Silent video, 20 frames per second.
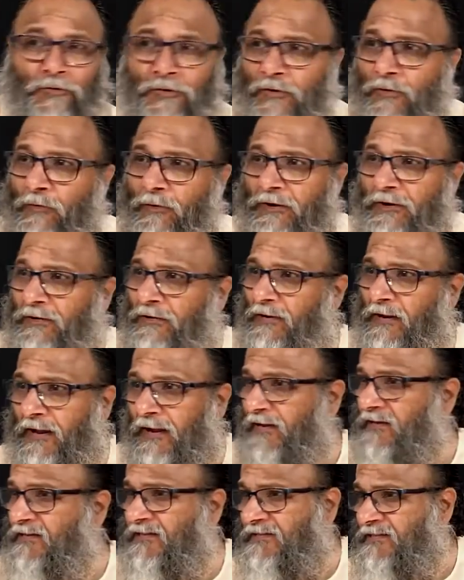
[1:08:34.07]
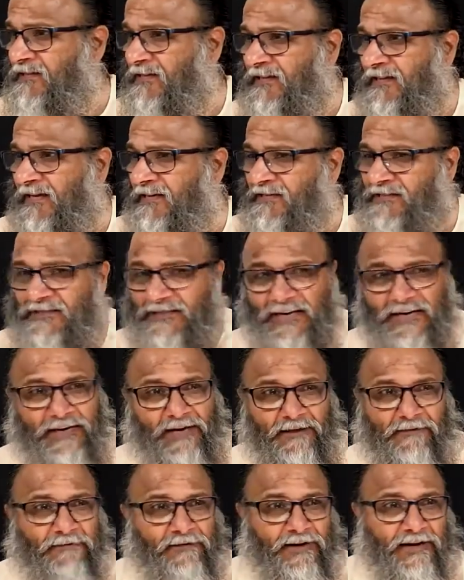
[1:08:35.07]
So you're going accessing that
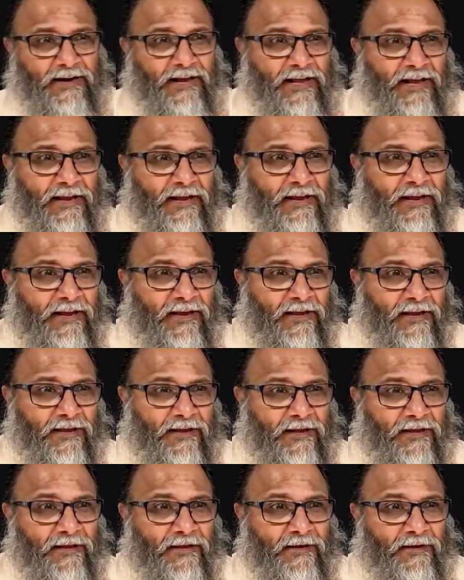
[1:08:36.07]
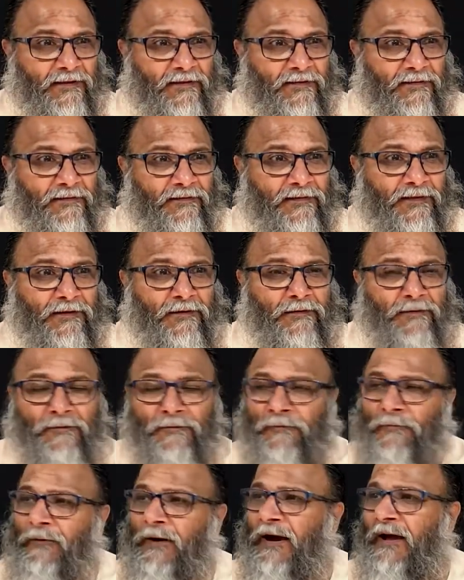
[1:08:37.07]
state every day.
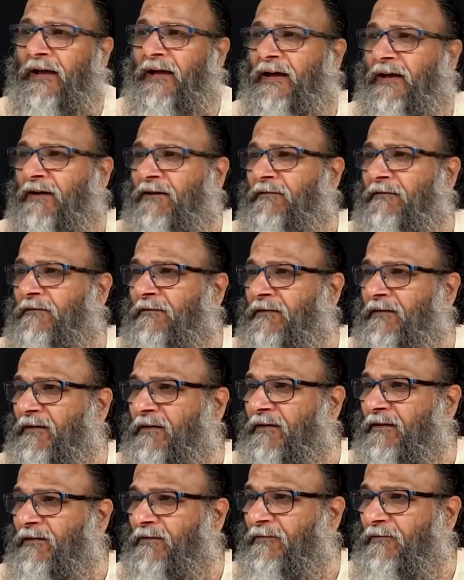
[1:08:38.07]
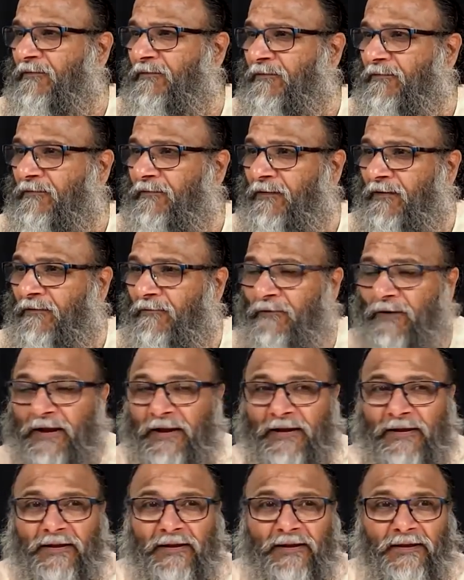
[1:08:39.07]
Then why are
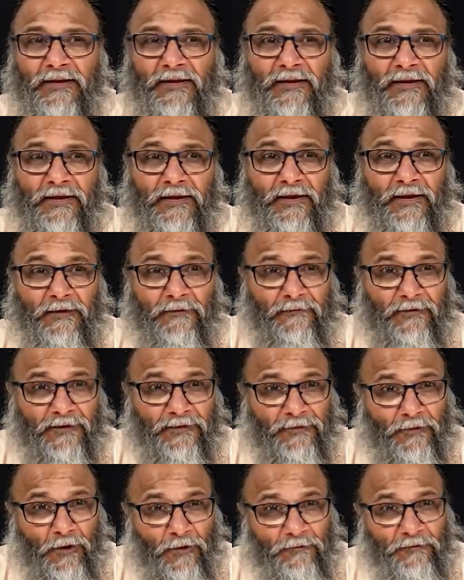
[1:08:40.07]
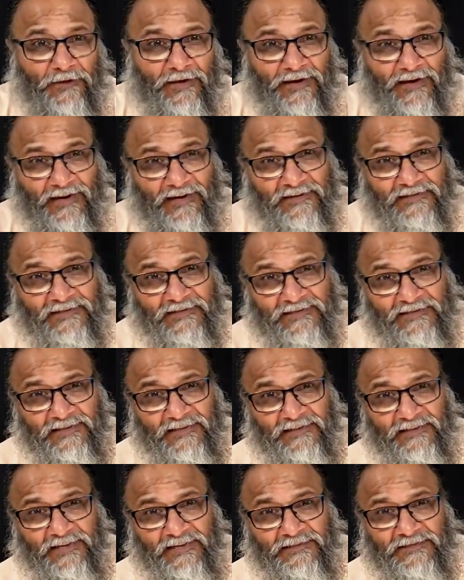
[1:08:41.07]
why even though we are
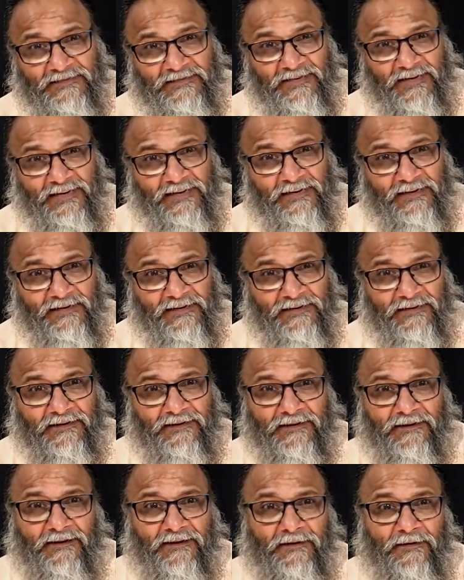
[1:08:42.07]
accessing that state